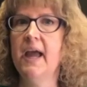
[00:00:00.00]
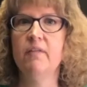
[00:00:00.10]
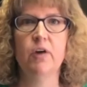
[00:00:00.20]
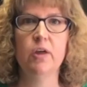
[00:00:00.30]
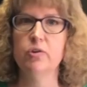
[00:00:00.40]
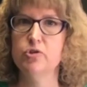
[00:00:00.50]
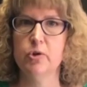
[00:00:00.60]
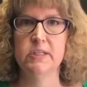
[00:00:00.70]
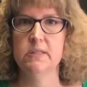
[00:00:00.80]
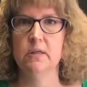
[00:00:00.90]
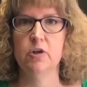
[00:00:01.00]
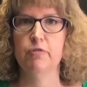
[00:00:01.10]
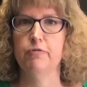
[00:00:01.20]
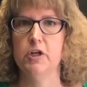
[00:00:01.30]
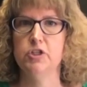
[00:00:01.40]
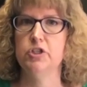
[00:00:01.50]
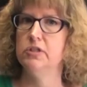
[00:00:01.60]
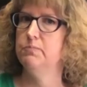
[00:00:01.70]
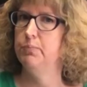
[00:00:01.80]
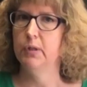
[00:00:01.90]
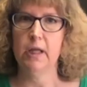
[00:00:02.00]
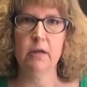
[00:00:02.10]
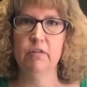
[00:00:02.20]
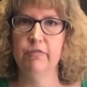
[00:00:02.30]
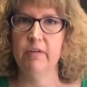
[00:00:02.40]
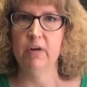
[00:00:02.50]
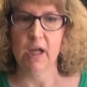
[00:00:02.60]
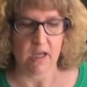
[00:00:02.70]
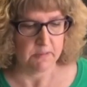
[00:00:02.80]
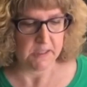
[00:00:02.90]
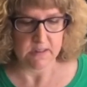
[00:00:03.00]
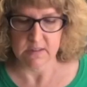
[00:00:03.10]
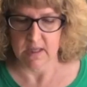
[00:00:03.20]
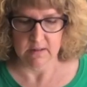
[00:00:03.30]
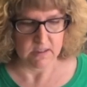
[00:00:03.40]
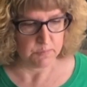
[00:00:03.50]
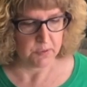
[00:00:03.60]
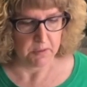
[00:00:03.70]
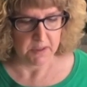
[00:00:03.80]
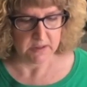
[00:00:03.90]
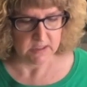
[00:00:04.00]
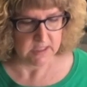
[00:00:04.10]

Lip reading: have other choices in your fridge. Just pull out your favorite condiments and let's put them on the